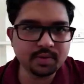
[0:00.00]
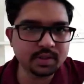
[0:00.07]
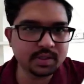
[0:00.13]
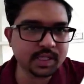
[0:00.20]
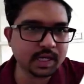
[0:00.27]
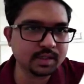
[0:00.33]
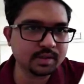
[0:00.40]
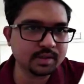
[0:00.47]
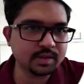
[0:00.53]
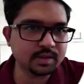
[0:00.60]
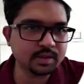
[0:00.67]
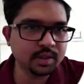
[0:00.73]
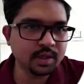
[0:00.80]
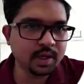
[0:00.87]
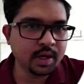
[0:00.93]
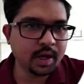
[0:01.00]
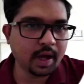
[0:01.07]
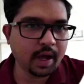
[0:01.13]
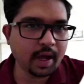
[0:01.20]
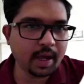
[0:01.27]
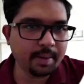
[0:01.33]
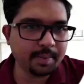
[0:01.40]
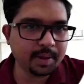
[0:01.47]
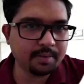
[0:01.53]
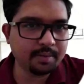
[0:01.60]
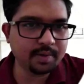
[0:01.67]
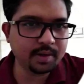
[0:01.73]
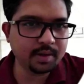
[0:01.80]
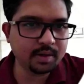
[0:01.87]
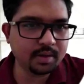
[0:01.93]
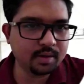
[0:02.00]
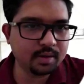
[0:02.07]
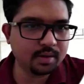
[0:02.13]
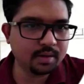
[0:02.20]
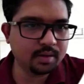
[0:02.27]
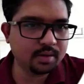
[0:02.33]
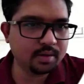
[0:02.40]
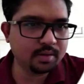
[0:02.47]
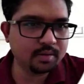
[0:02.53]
keyword section, I have given,